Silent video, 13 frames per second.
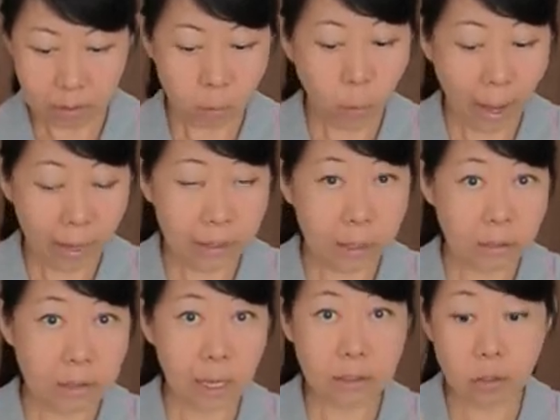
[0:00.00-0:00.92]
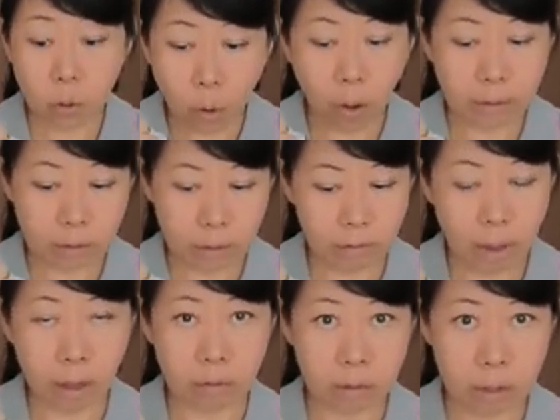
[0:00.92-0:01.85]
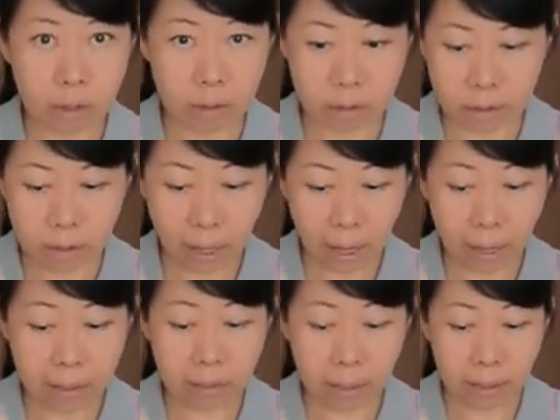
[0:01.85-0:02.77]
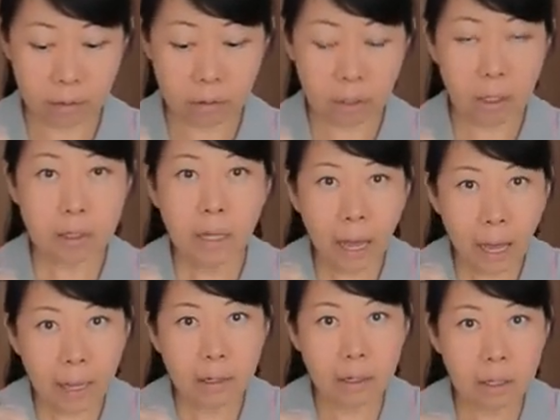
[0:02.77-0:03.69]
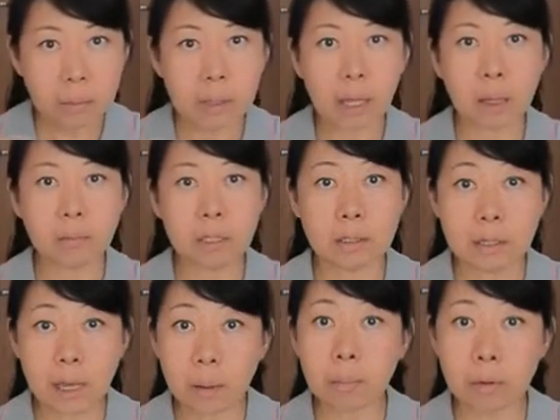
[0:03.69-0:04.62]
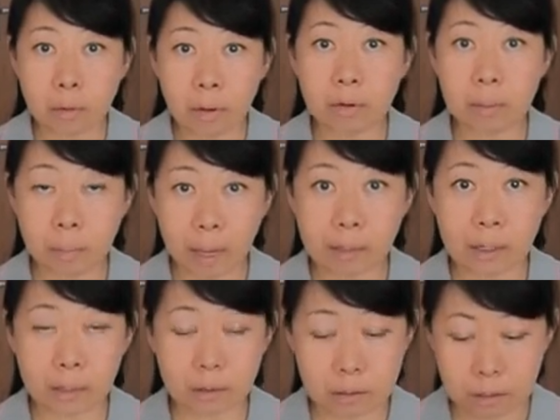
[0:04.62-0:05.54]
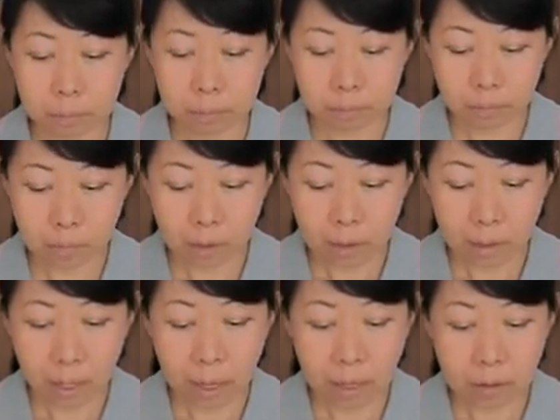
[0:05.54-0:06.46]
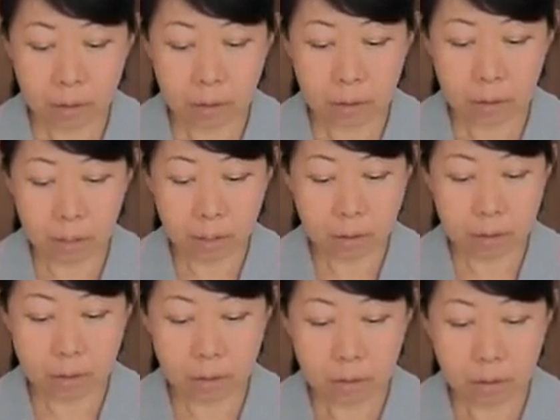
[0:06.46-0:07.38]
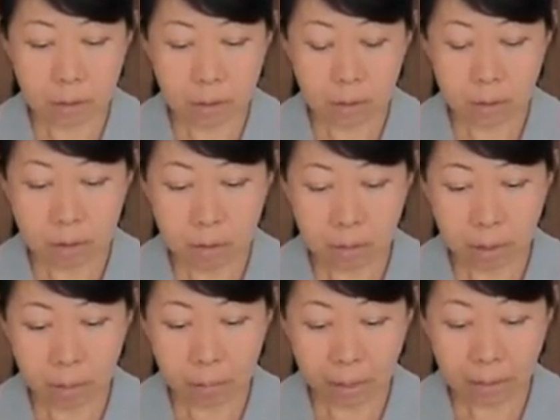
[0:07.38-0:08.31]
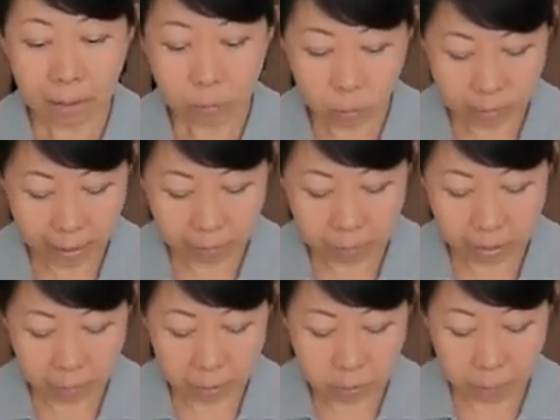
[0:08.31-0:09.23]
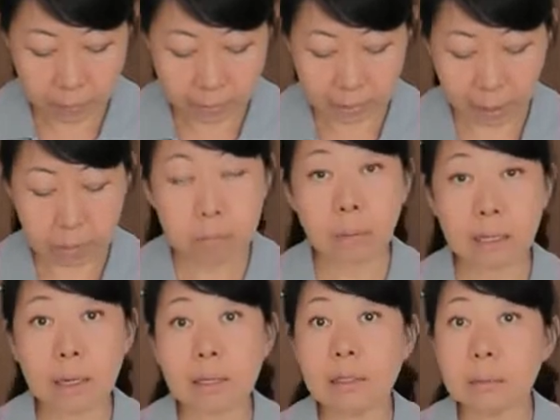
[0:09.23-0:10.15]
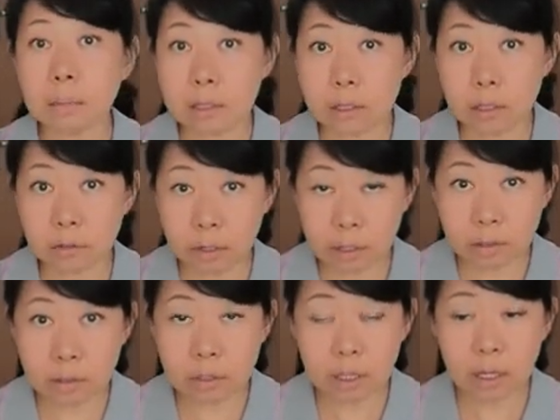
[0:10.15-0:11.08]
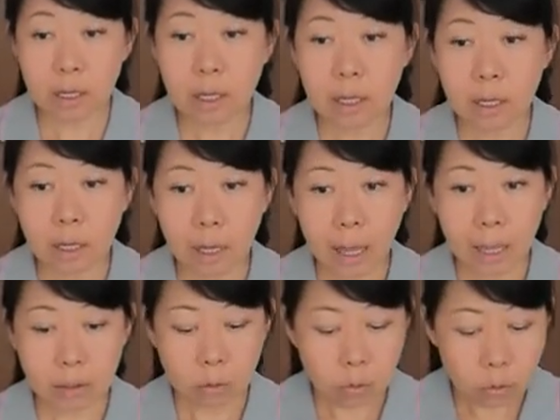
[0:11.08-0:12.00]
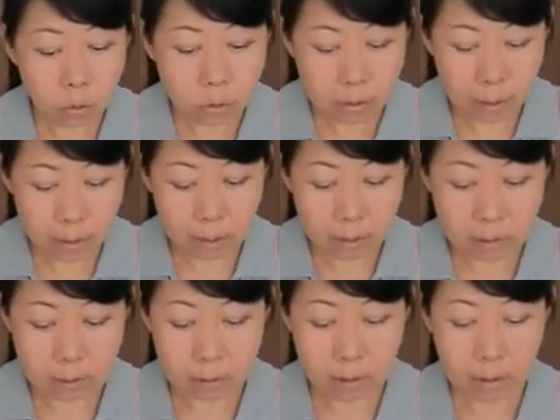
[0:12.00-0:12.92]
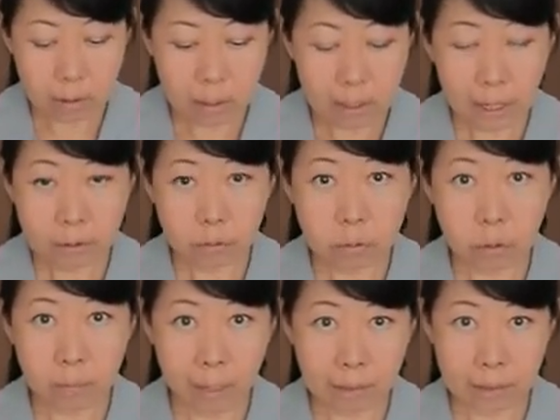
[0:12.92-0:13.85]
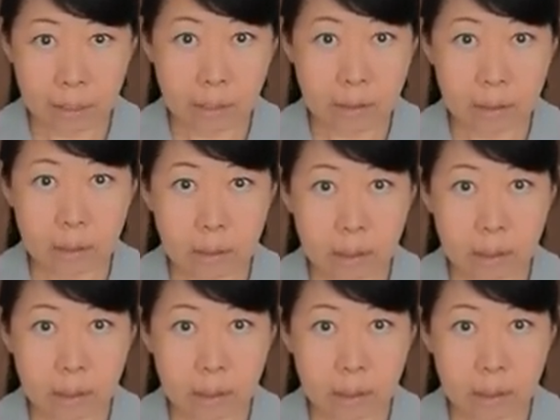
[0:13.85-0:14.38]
wires that's coiled around the iron nail becomes a temporary magnet, and this magnet would then be able to pick up magnetic materials. And you use this electromagnet